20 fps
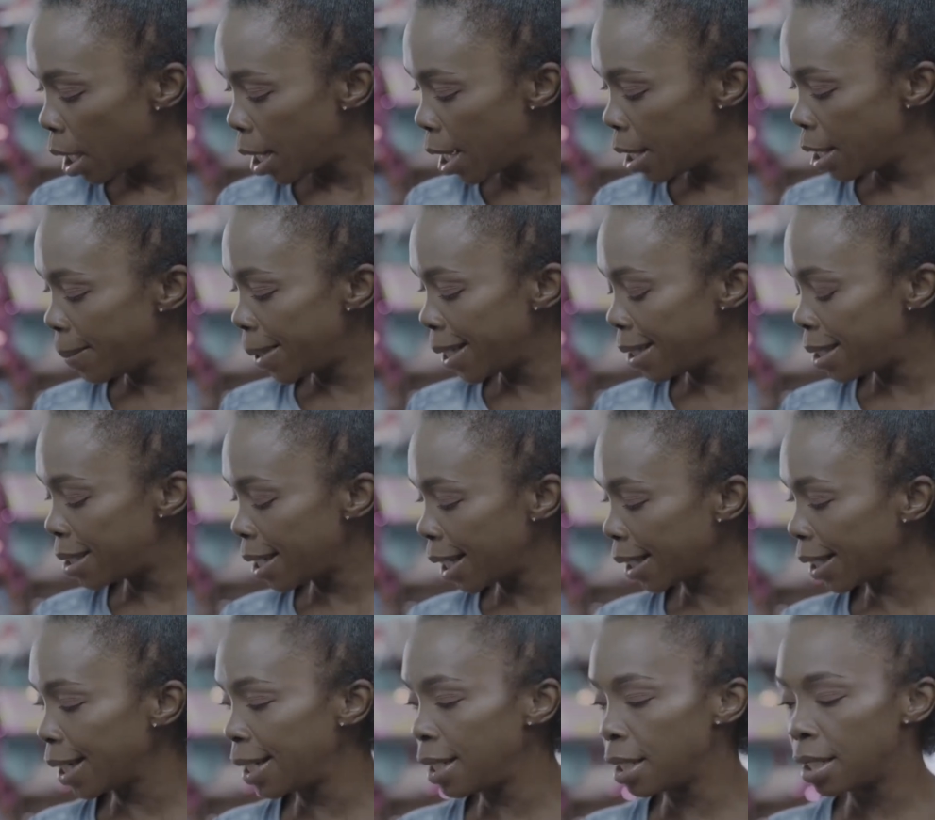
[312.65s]
And then my
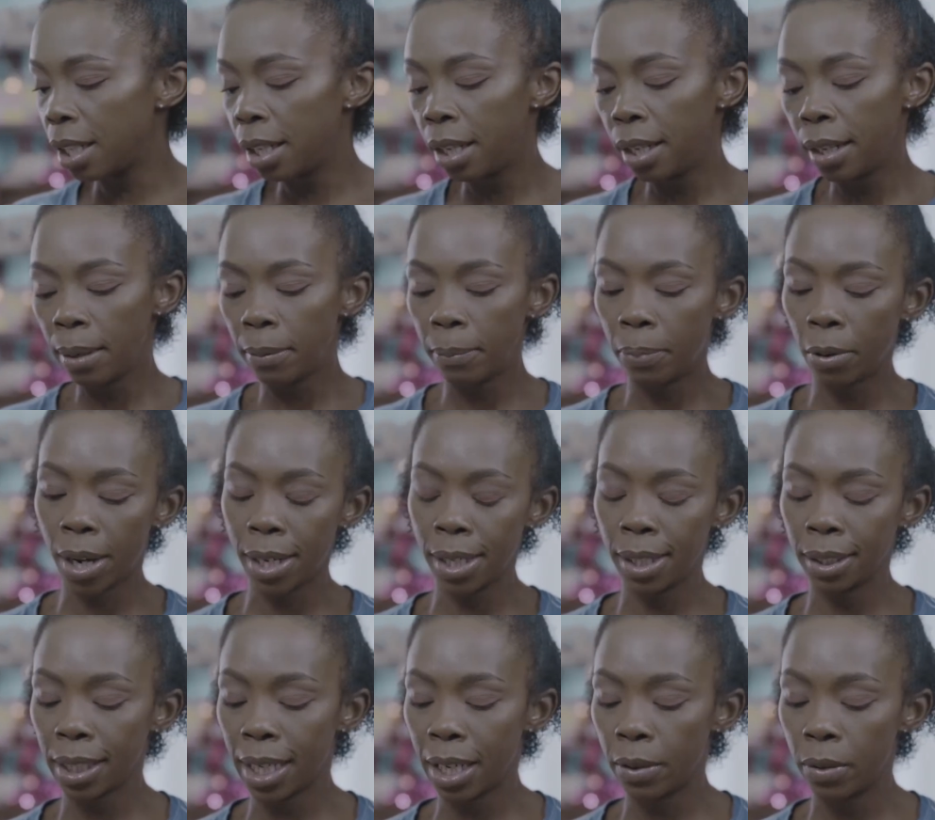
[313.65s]
second
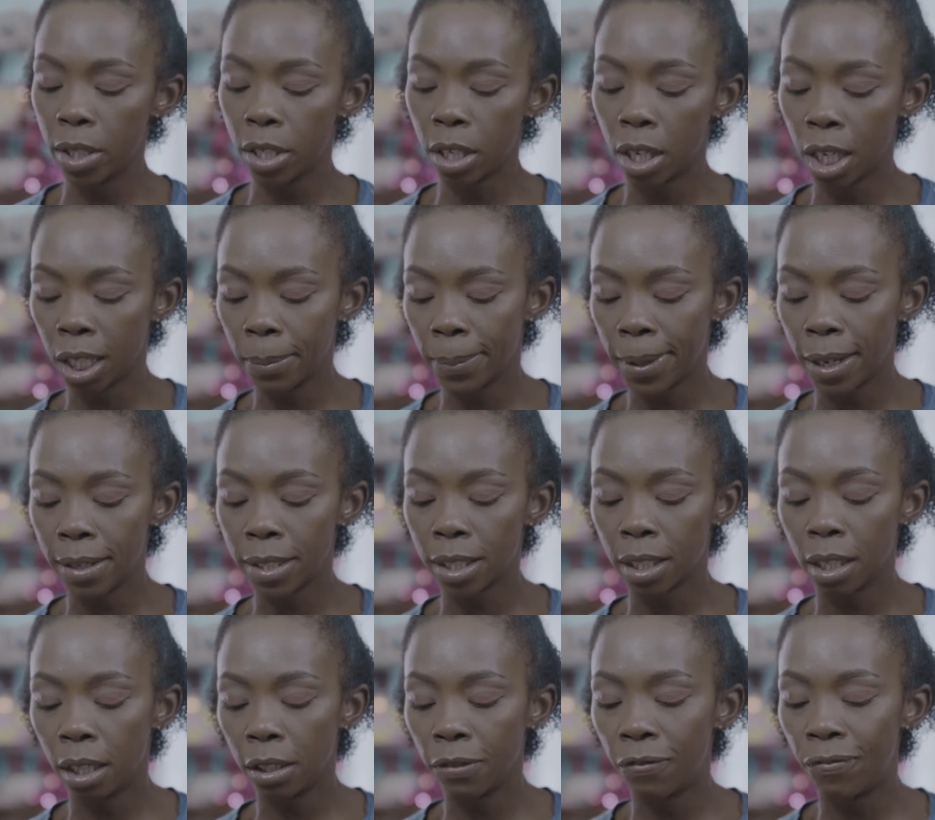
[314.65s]
product that I'm going to talk about is
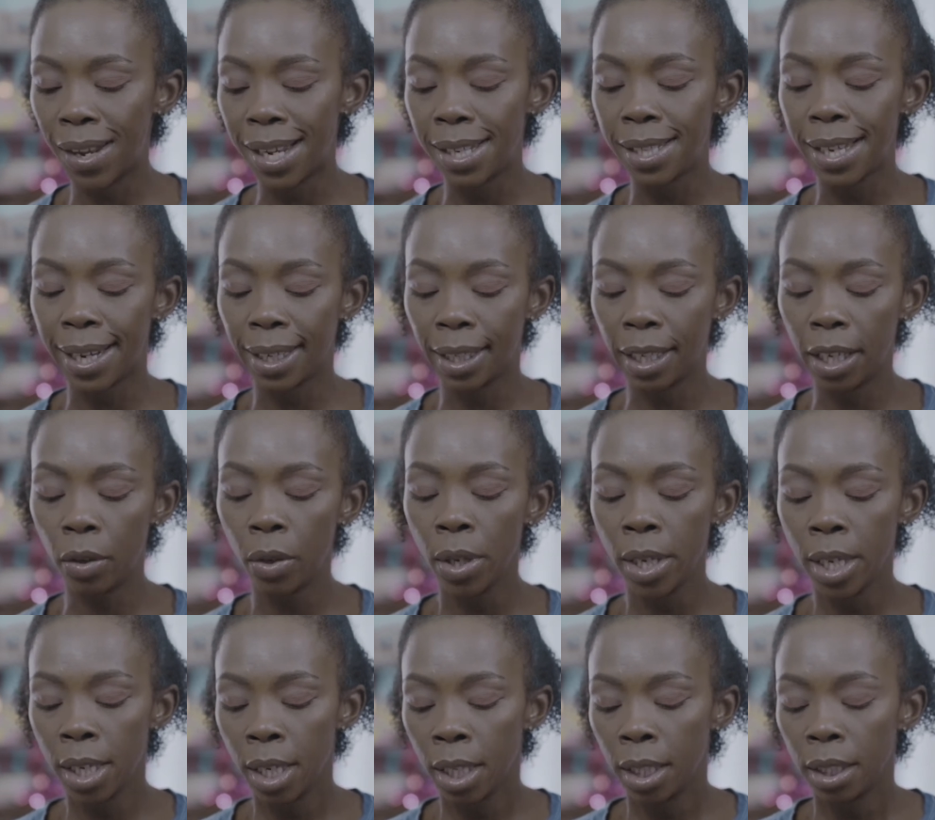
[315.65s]
called Face Halo.
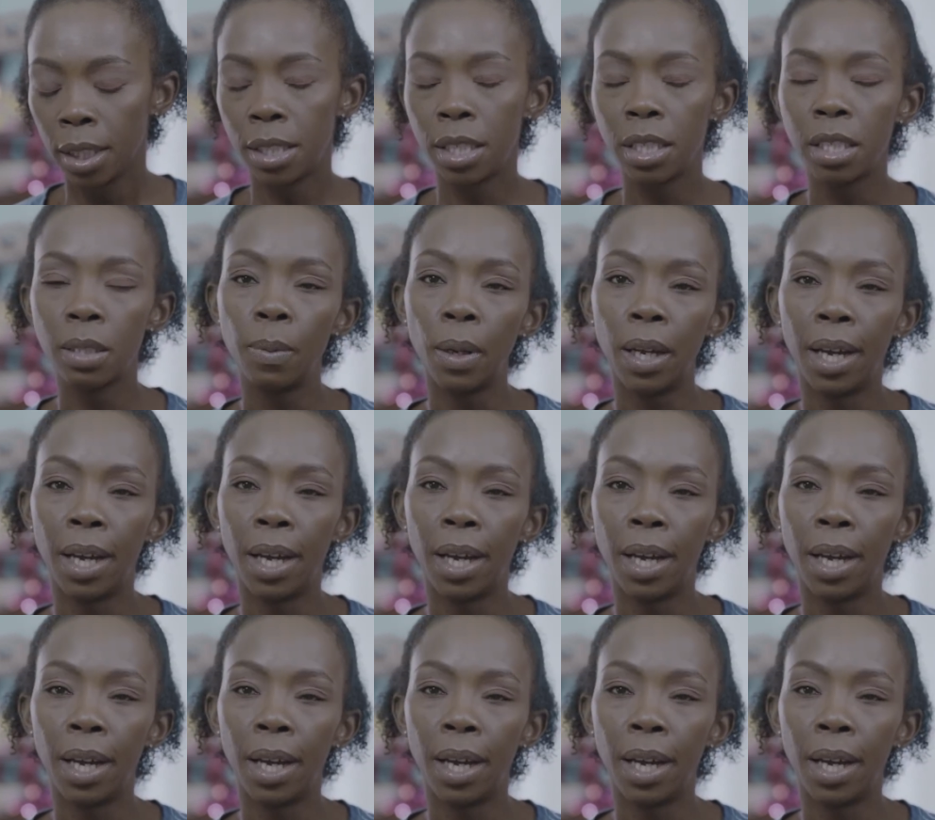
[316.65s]
This is